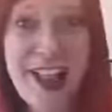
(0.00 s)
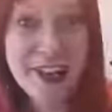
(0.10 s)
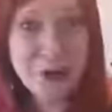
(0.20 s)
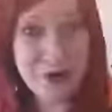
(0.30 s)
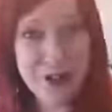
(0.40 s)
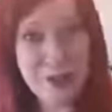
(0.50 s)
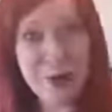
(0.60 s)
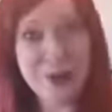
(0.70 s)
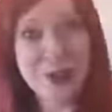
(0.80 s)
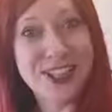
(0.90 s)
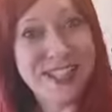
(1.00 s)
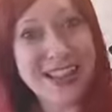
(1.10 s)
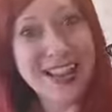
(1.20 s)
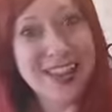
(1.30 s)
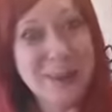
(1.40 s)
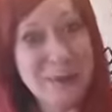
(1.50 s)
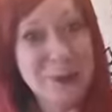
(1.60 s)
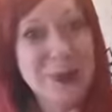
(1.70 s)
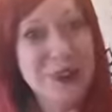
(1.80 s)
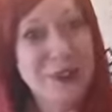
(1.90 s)
and you're able to see
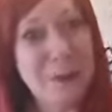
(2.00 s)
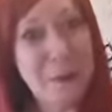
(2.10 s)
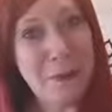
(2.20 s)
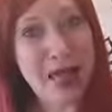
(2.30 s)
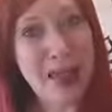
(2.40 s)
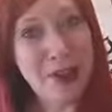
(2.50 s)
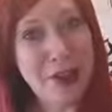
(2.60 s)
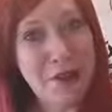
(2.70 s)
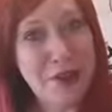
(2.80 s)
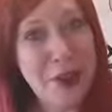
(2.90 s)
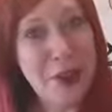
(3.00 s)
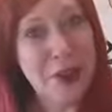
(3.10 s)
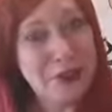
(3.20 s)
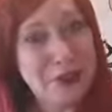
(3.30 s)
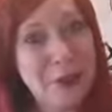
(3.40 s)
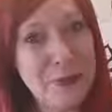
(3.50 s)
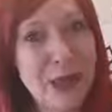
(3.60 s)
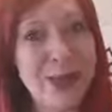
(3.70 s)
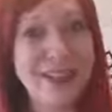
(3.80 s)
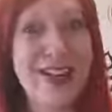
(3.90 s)
the back of the
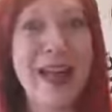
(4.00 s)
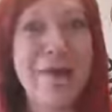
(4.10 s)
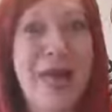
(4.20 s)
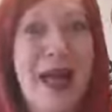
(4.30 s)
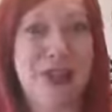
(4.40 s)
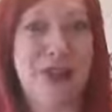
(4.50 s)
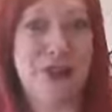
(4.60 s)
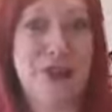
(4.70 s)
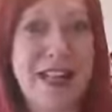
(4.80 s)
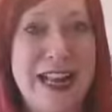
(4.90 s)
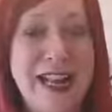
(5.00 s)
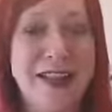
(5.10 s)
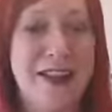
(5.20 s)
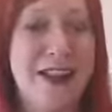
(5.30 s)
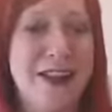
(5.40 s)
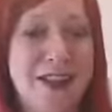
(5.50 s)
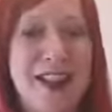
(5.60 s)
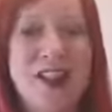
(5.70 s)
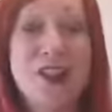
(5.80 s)
name badge or the lanyard.